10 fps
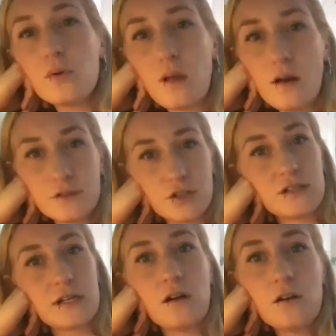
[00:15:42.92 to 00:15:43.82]
love to use
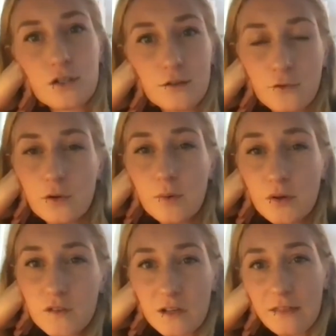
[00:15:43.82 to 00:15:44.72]
technology for
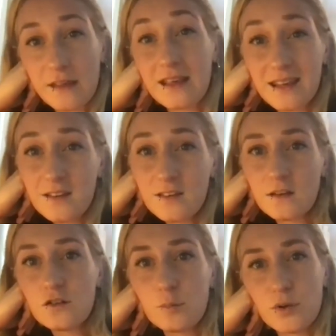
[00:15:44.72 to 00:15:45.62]
mostly, I think, is
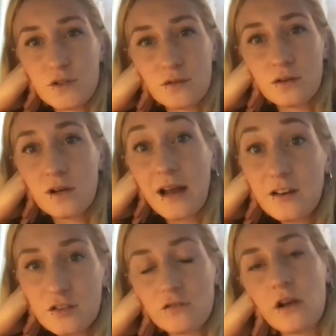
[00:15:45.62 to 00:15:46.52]
interpersonal
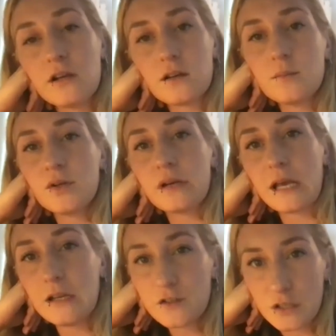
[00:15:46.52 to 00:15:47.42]
connection, right? And
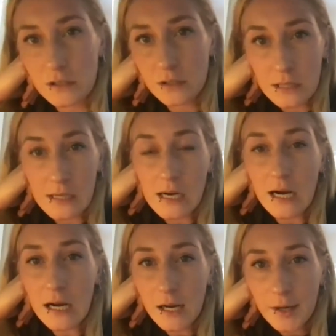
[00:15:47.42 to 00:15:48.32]
communication,
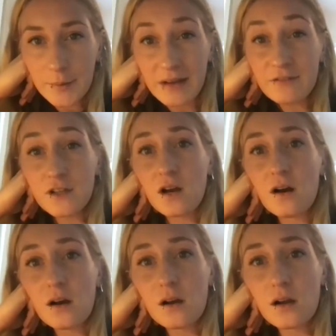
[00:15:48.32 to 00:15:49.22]
and
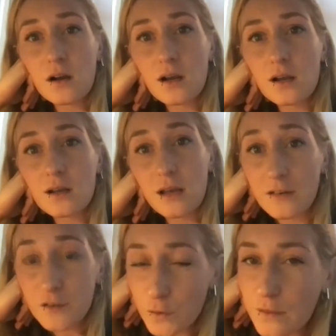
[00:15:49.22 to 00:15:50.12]
VR can
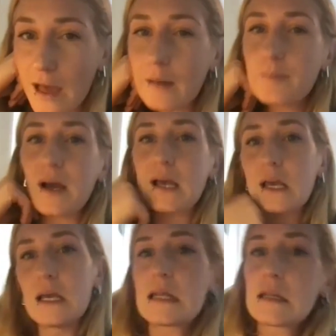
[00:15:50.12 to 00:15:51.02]
do that, but
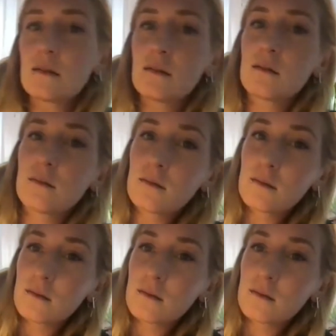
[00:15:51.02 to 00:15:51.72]
in